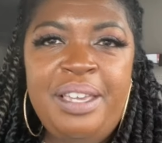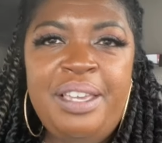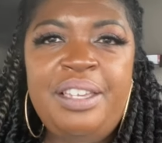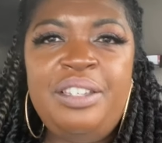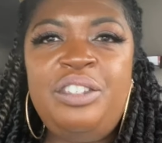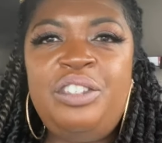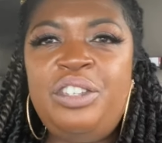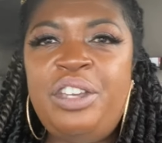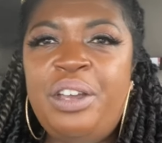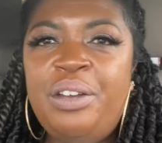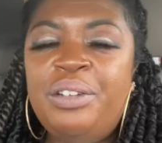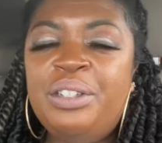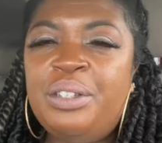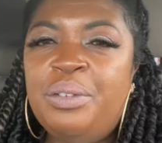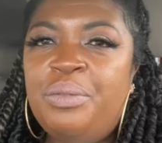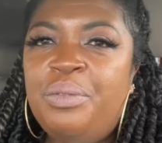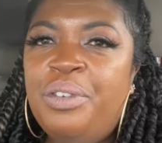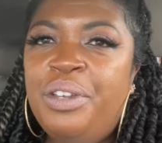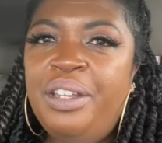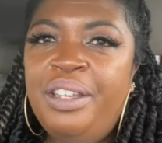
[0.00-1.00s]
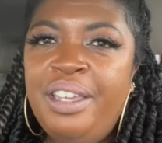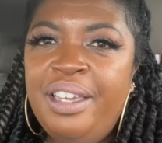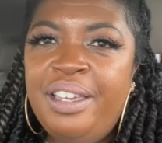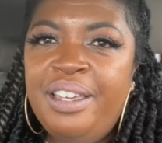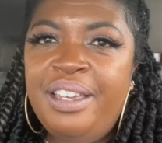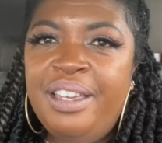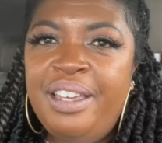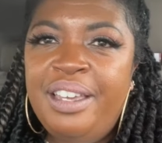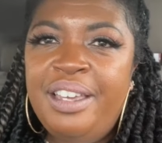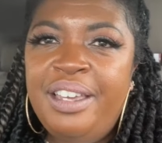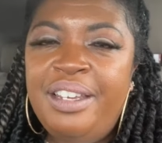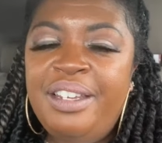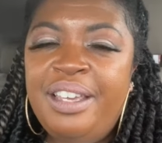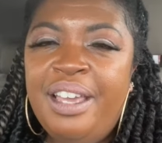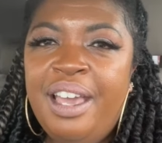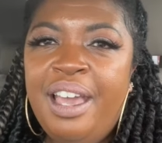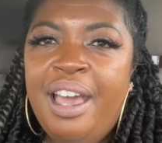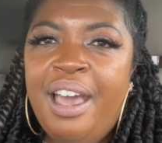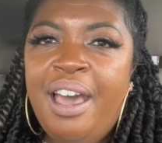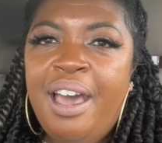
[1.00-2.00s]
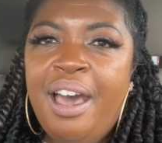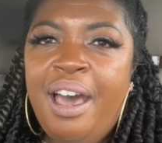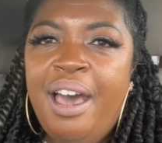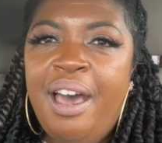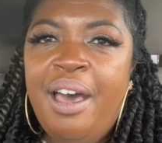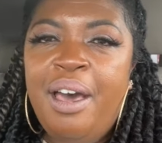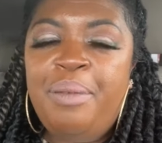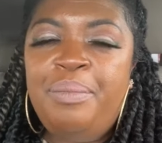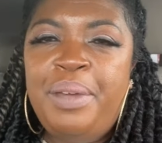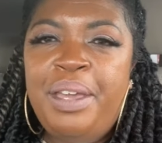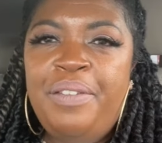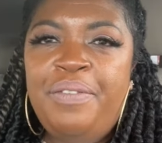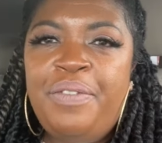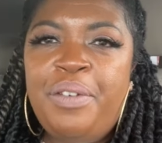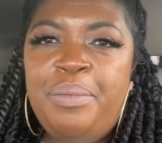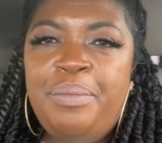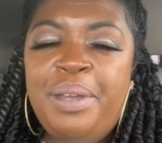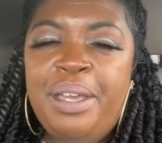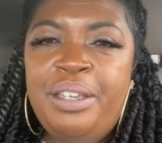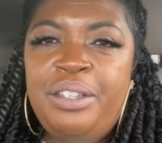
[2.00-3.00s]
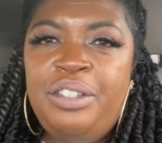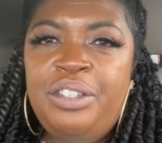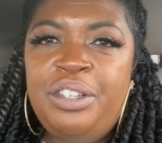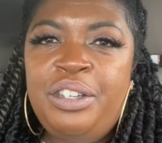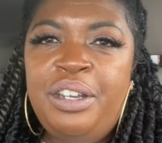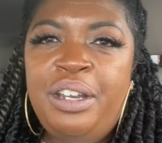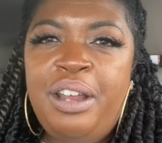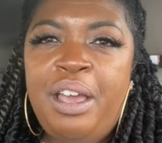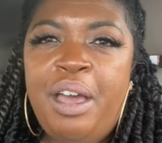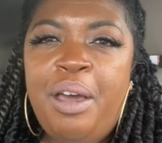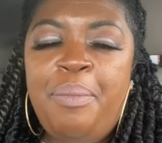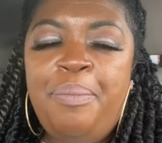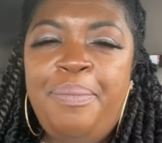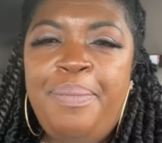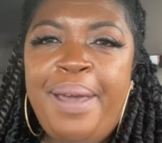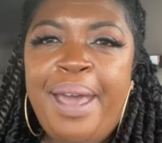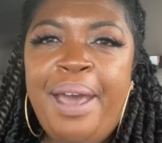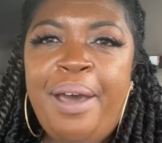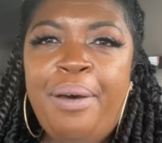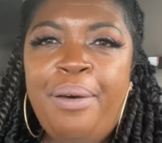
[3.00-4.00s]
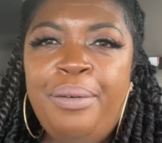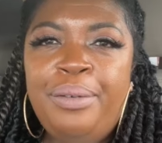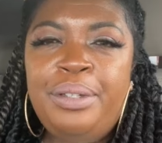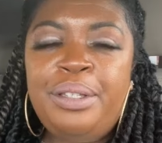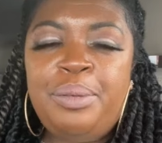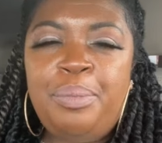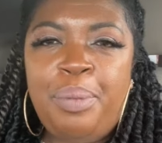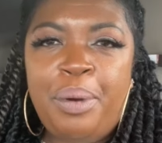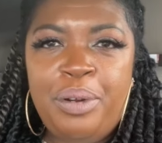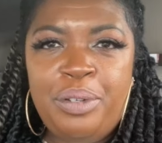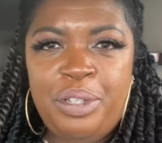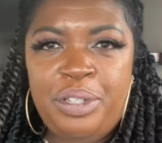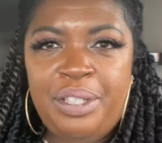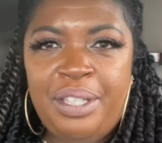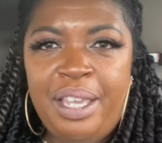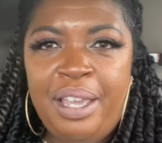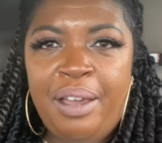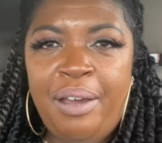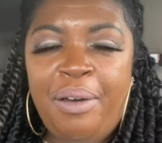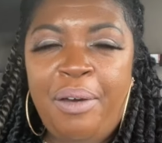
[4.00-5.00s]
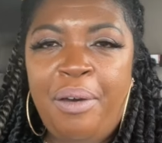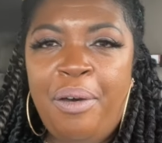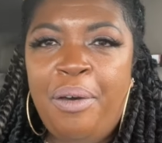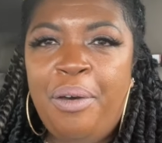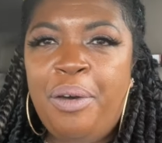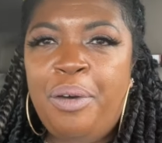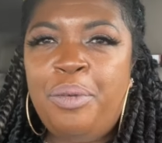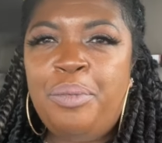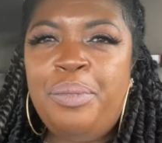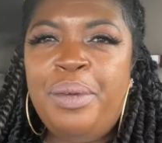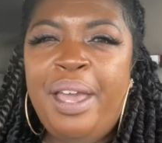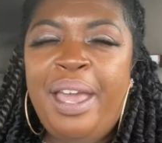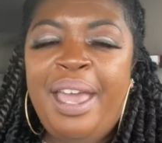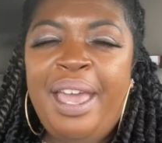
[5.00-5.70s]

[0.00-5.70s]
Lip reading: He shared some really good information about purchasing a home,